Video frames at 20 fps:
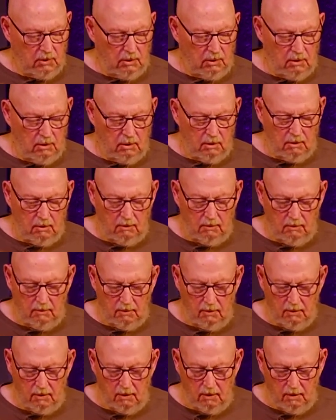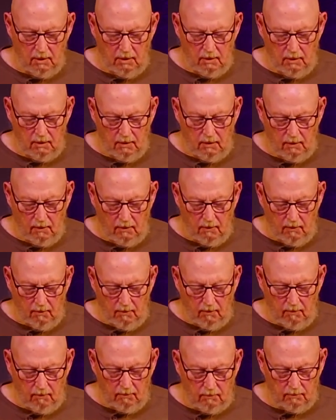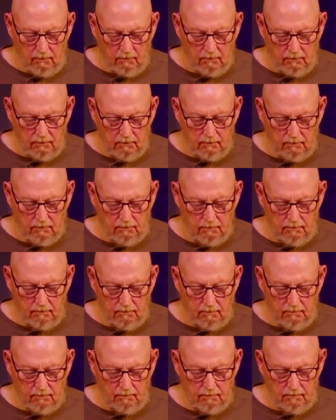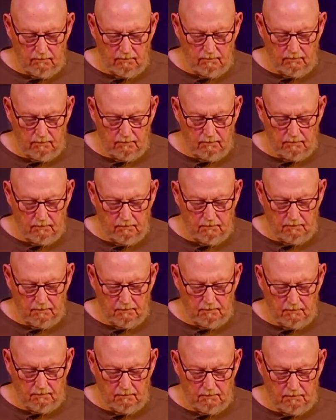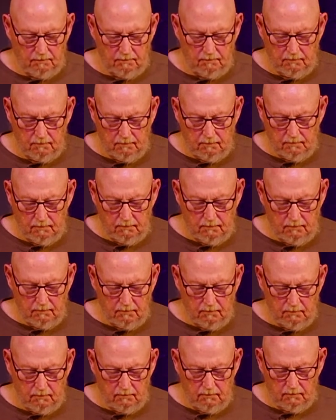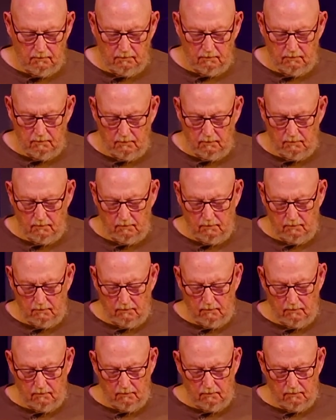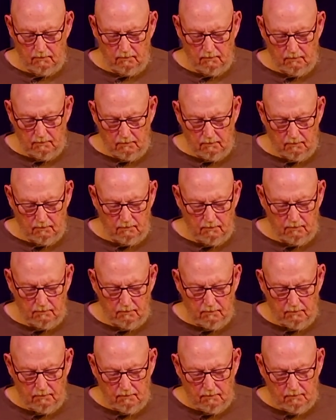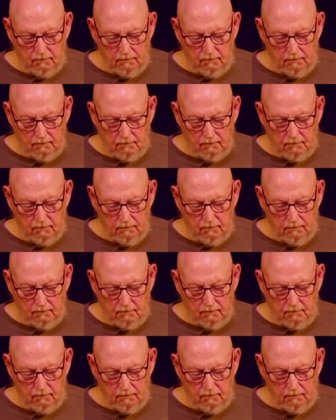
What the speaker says: (silence)